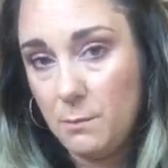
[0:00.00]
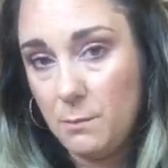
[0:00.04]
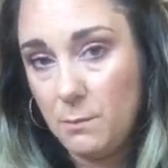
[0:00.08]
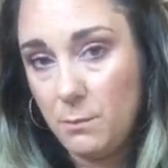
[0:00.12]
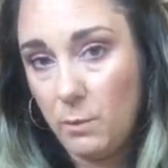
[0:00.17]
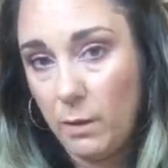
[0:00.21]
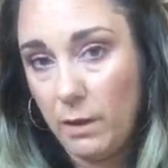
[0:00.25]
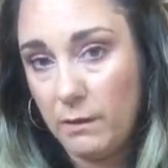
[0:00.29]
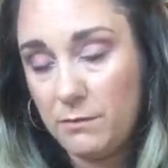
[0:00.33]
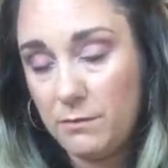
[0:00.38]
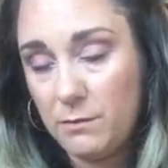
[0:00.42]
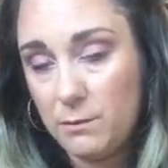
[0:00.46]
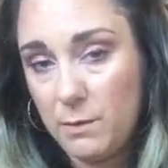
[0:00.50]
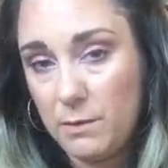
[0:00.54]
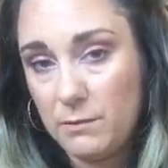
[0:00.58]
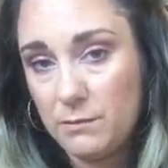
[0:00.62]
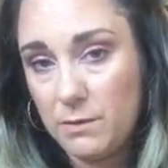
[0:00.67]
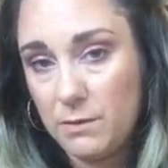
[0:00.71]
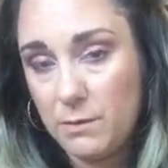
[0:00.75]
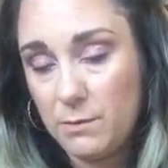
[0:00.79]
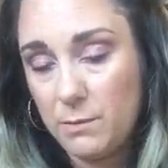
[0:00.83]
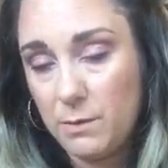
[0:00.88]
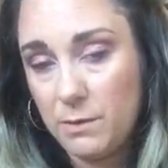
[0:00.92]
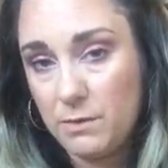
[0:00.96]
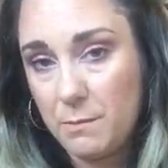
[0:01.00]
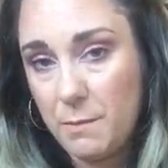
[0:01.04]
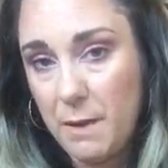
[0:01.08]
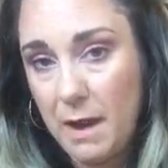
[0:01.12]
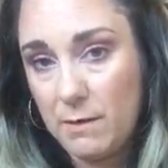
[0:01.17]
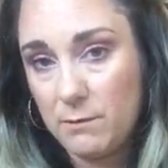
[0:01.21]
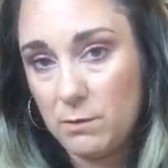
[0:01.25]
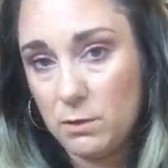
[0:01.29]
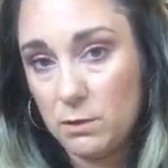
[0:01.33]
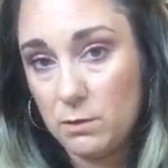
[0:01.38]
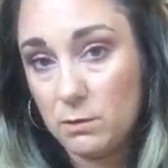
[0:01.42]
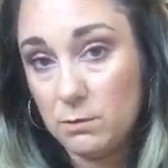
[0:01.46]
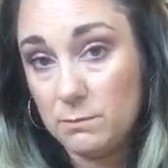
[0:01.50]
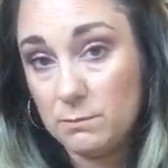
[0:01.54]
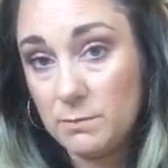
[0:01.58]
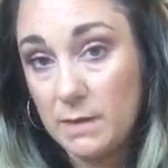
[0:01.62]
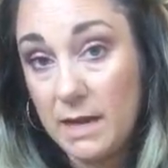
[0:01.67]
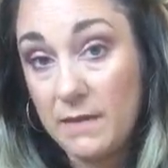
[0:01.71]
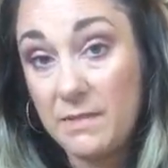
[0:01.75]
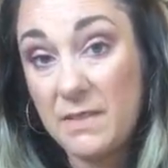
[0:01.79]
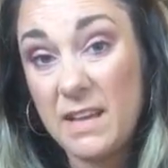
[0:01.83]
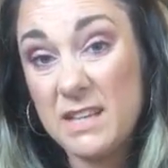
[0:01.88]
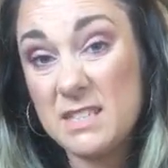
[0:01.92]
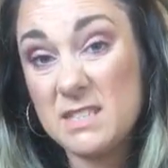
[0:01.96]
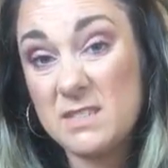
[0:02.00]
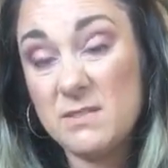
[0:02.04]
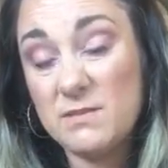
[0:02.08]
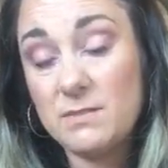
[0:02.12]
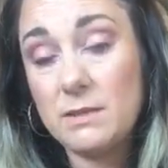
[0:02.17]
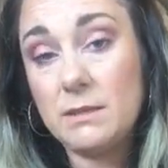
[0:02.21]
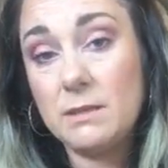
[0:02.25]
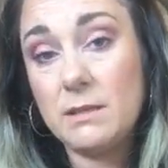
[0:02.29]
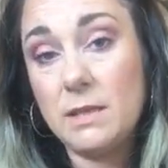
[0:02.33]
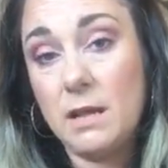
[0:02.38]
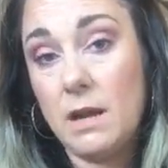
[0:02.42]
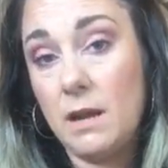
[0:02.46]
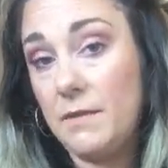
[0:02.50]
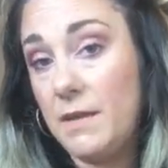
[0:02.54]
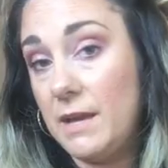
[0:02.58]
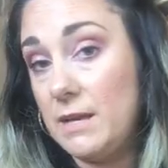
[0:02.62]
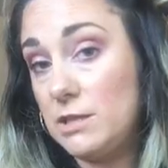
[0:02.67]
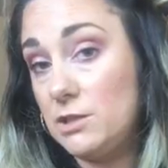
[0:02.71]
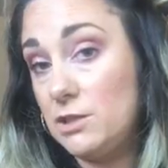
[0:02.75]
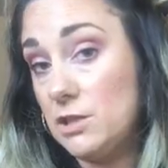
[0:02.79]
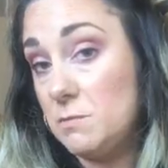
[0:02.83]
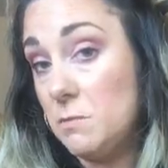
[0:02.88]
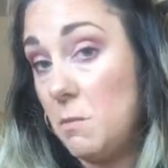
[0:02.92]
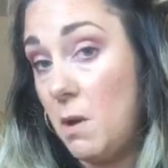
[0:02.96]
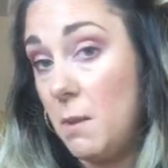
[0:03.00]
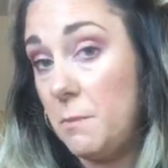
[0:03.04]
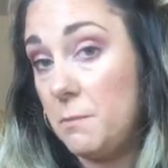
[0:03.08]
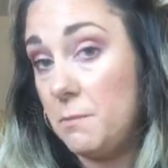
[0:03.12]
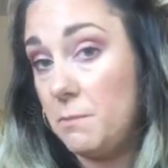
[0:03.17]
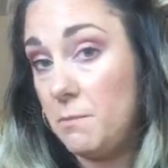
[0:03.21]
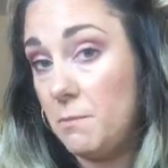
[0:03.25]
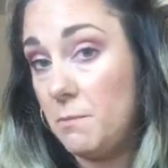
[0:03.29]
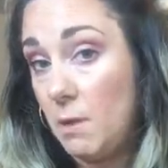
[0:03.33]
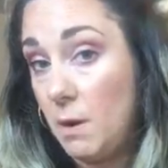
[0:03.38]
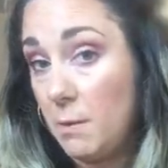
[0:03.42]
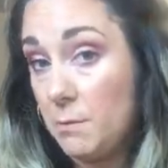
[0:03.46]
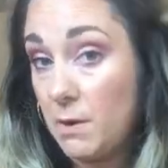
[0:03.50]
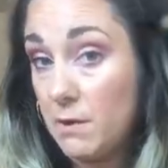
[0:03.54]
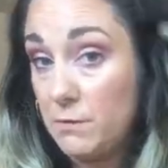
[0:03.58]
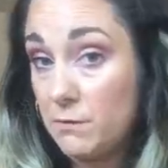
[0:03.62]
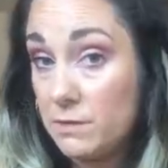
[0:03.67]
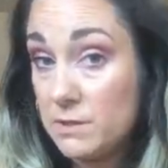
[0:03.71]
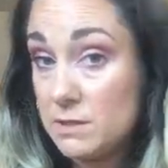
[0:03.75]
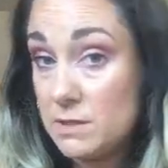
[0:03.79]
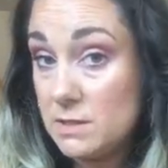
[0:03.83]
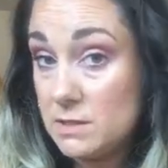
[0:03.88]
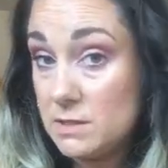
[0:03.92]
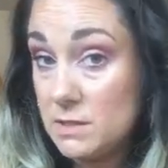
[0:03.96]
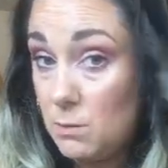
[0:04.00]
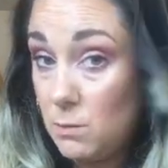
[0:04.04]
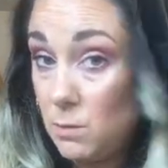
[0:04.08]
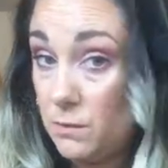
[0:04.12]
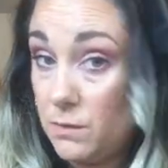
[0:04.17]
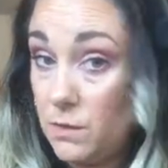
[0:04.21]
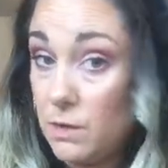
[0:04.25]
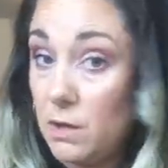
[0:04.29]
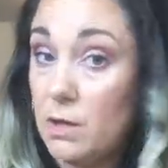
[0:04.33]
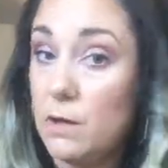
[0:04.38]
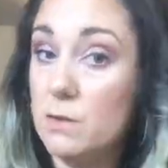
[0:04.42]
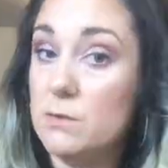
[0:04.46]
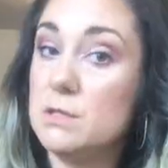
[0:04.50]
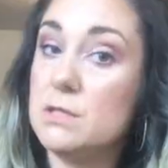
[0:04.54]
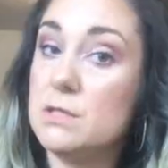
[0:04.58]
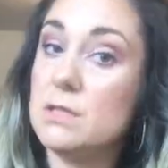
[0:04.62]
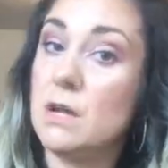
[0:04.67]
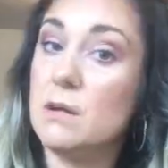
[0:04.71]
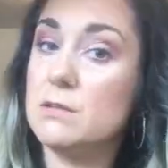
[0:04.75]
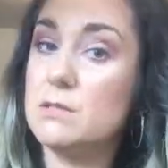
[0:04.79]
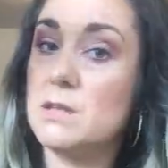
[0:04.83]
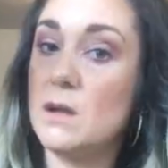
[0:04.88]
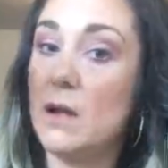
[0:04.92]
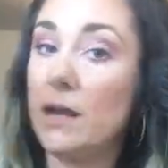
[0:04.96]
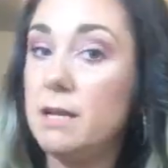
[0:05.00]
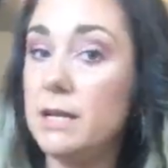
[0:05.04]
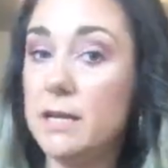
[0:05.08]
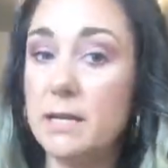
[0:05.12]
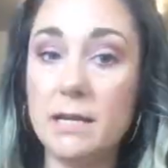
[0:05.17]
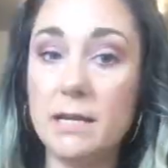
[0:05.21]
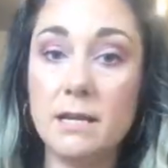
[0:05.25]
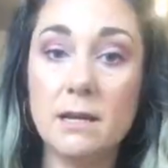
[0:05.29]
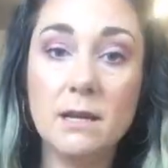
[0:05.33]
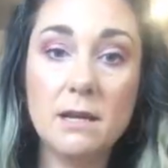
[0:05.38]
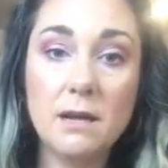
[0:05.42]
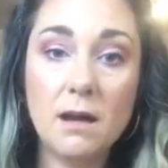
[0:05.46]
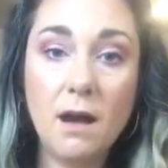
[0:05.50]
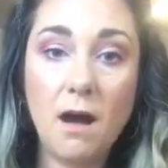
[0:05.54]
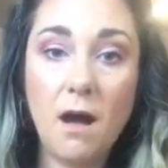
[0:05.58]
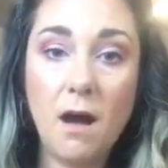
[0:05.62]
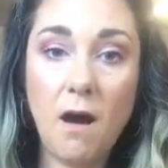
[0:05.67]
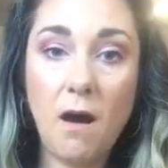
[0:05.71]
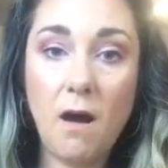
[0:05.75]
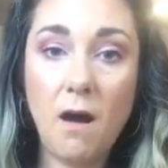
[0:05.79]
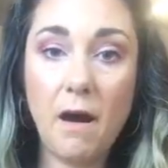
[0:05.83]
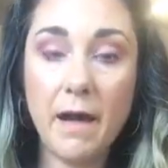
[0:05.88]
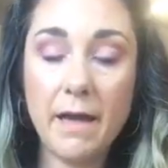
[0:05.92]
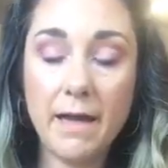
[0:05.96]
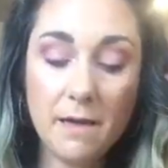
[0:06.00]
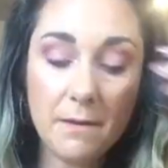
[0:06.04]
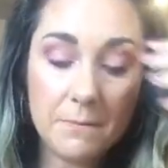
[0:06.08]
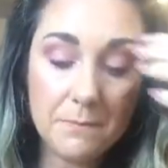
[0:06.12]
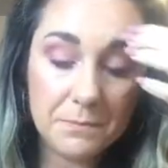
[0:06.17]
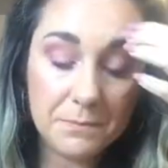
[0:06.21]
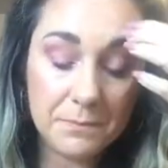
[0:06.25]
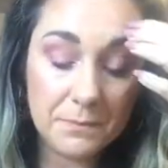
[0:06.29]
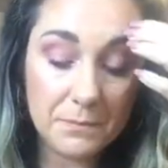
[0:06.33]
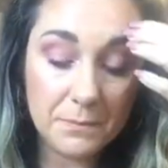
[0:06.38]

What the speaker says: with the barrel, and that's that's just my preference because I want the curl to go slightly higher.